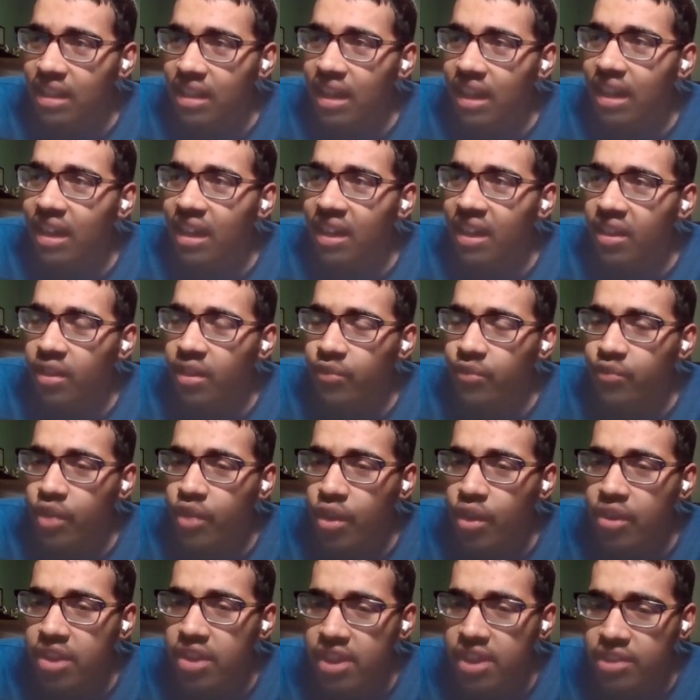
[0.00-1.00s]
a
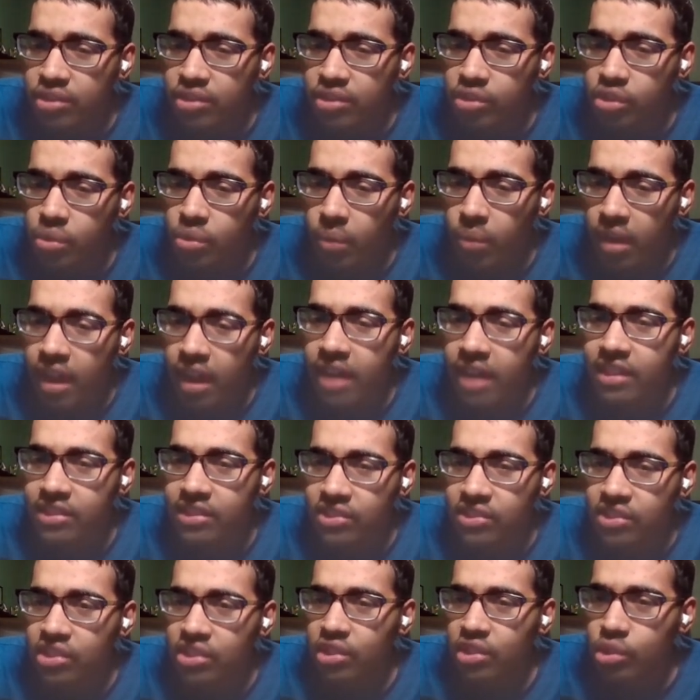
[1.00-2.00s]
very interesting one. I could
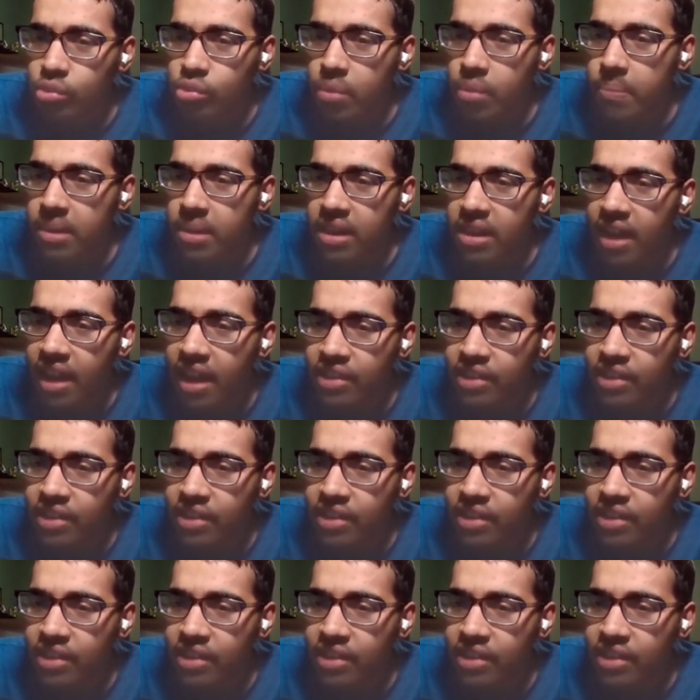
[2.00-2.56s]
see this one being a high